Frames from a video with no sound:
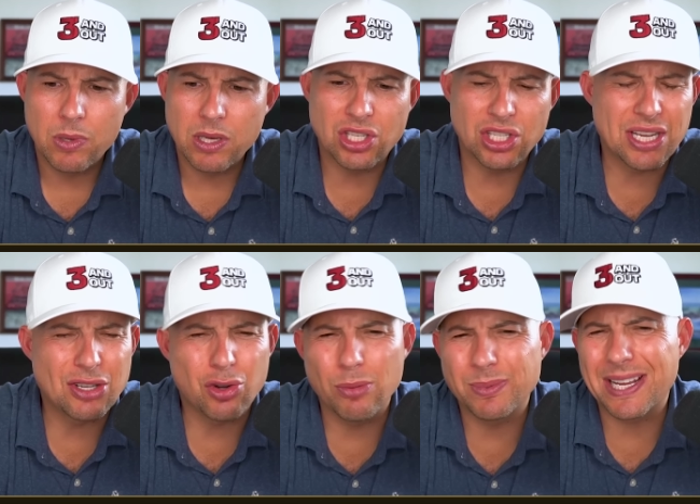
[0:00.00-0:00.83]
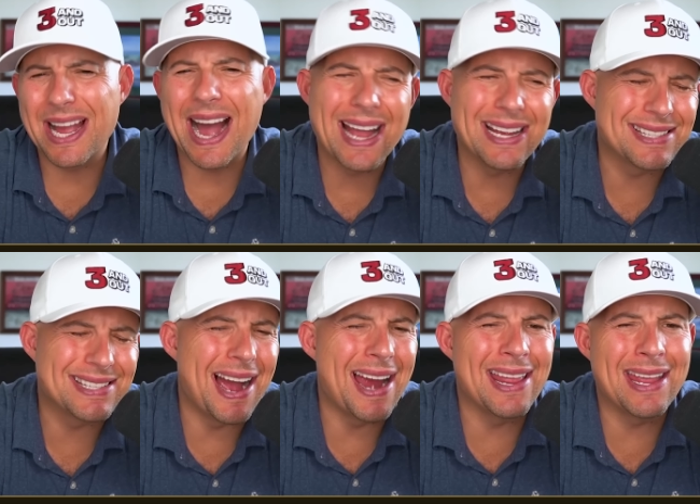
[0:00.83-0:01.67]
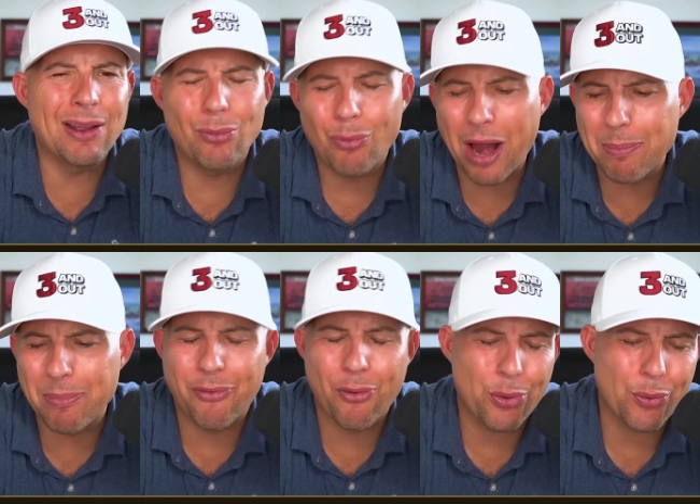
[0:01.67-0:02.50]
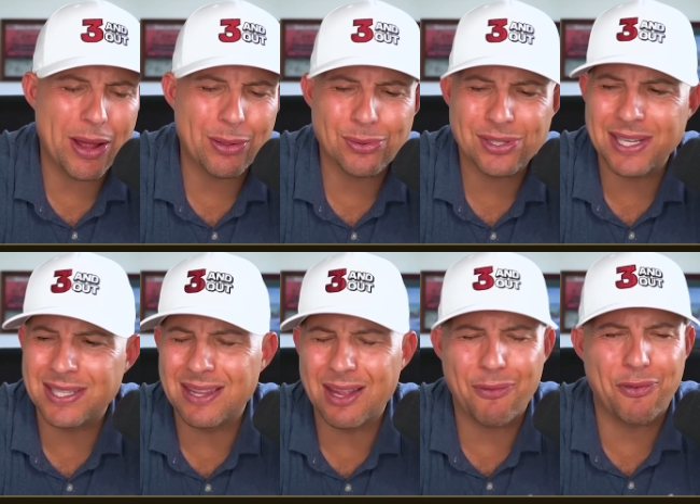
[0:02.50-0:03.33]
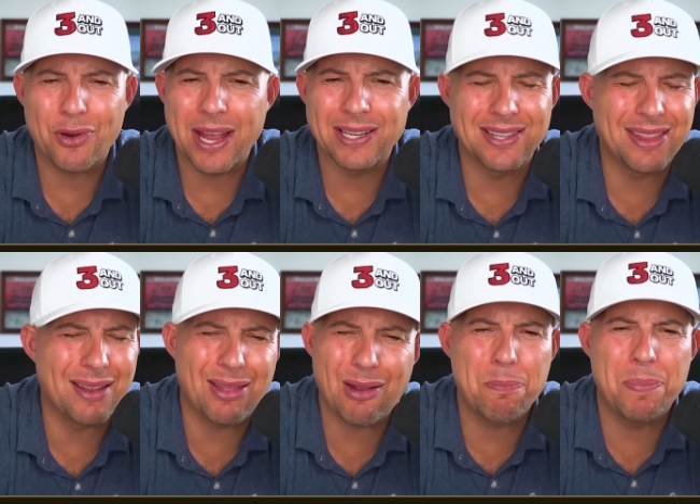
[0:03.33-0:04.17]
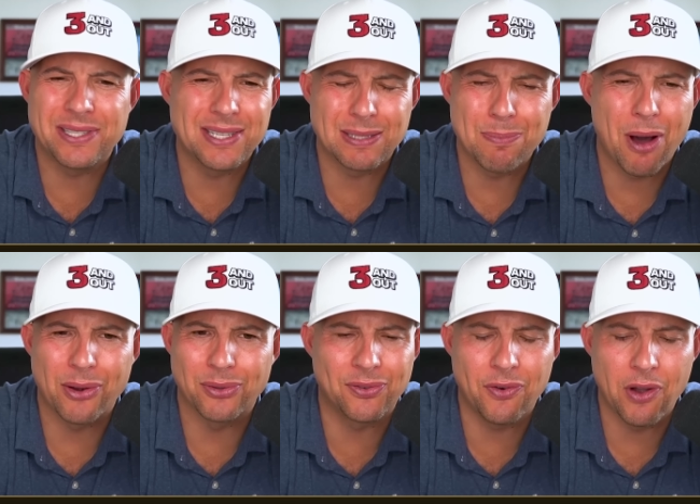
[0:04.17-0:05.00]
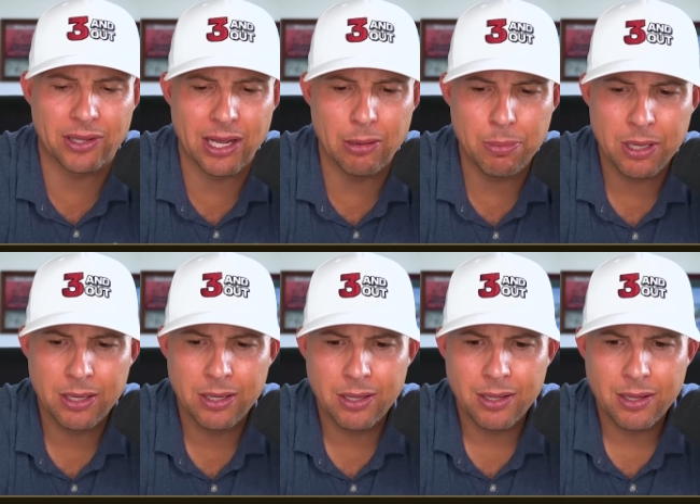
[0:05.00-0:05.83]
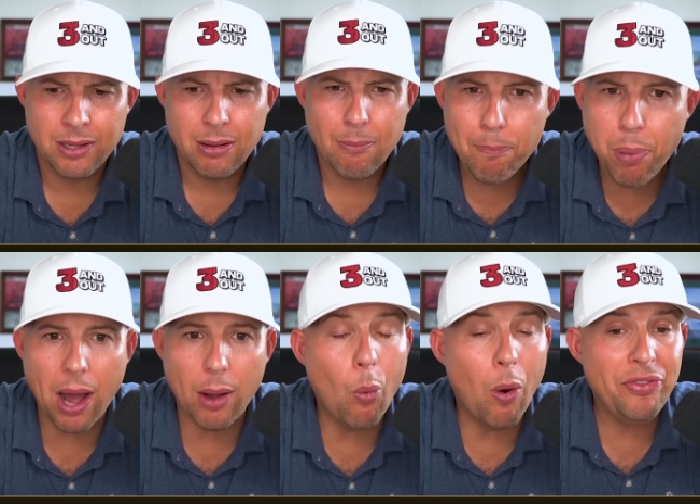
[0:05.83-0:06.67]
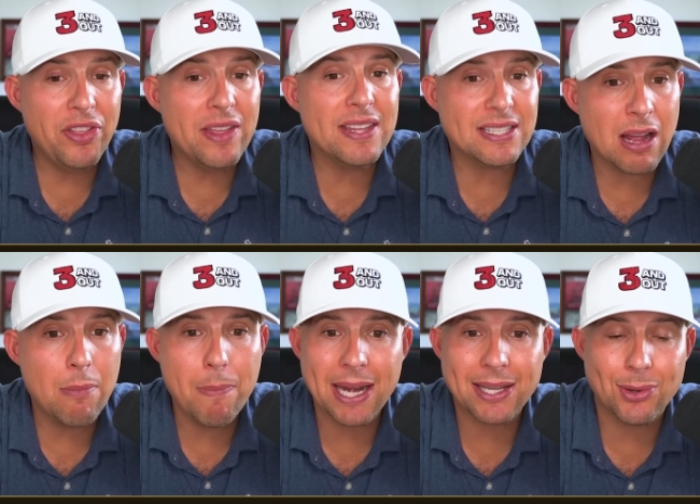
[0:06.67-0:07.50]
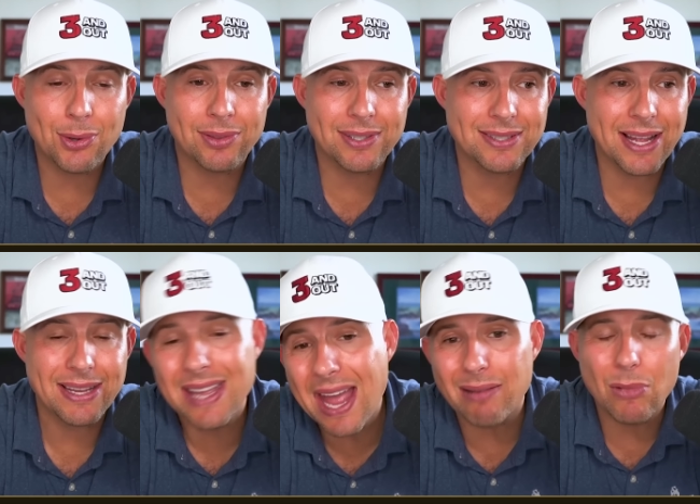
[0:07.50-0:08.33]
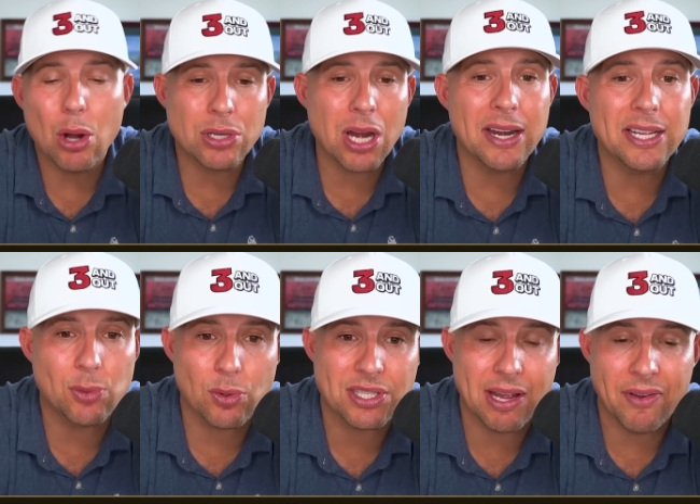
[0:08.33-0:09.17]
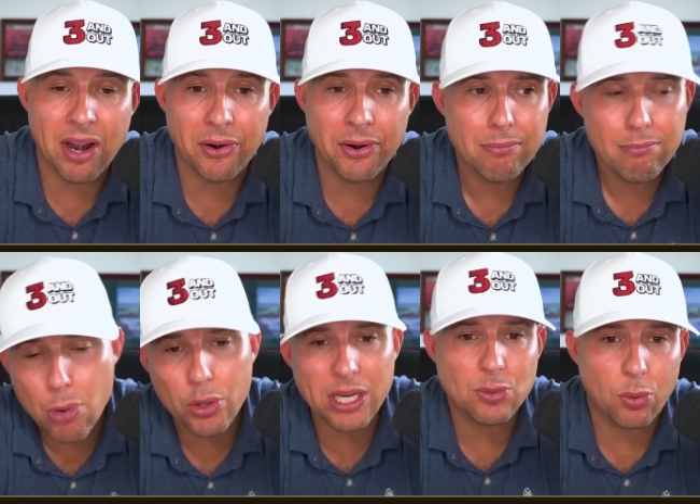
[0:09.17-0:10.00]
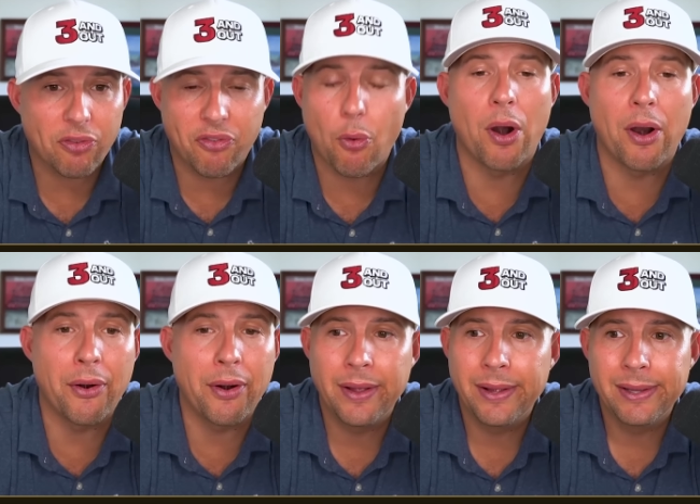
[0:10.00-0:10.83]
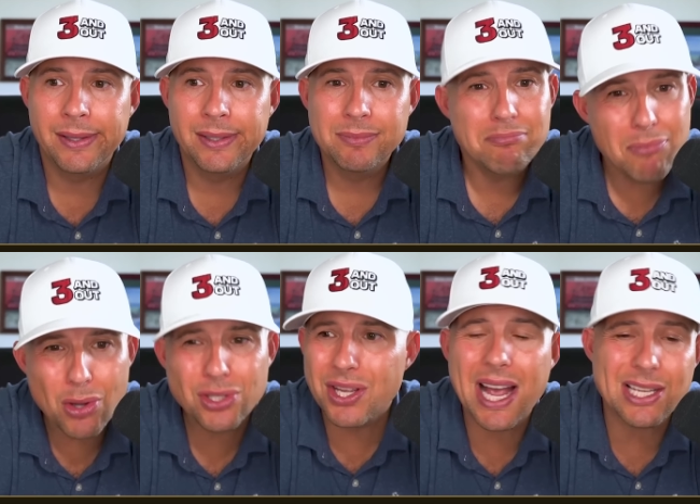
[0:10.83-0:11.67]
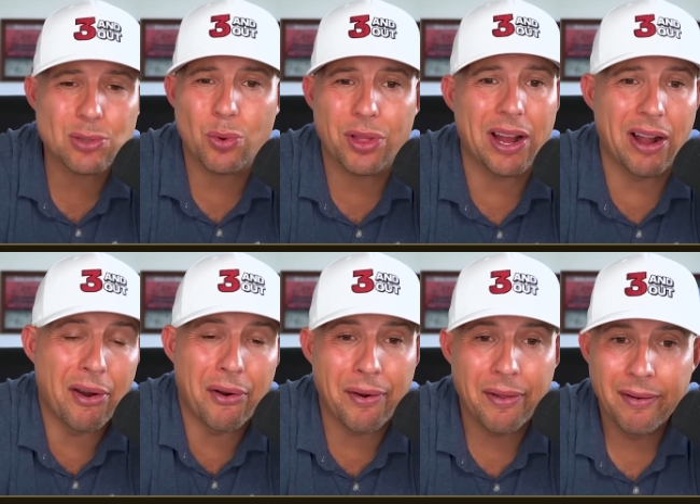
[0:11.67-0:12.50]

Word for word: just in terms of guys signing right before the regular season. Their free agent, their business model's fucked up. But one thing that's come back to earth is like, yeah, Ohtani's worth 700, Mookie's worth 400. Most of you guys are worth like 100.